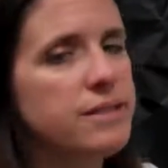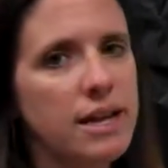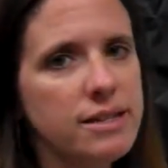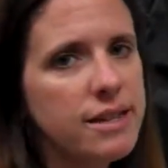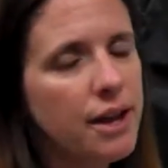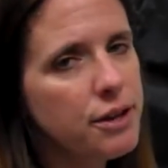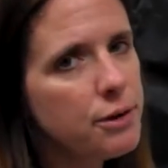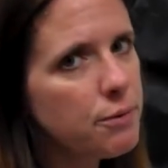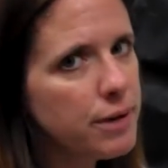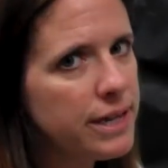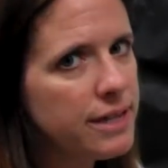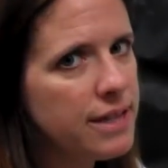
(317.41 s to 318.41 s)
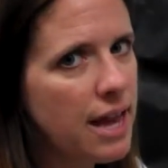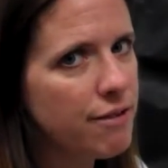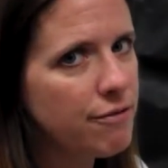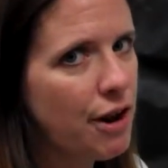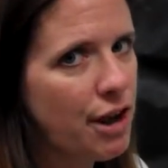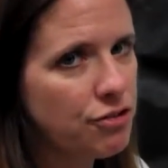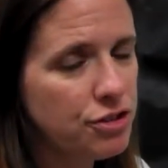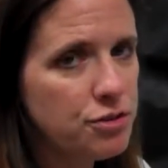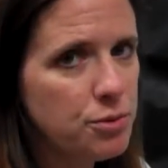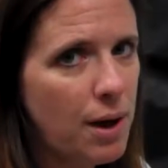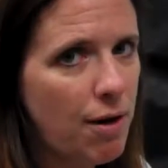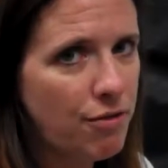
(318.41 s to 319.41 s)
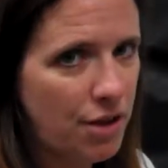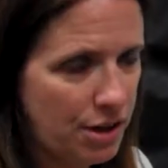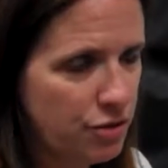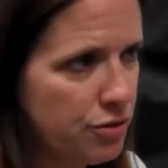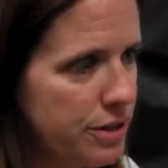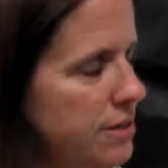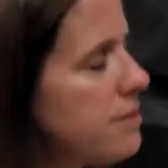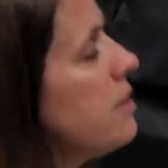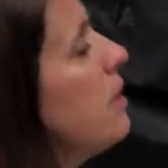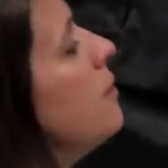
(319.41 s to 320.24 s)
That's how you read that fraction, 12 hundredths.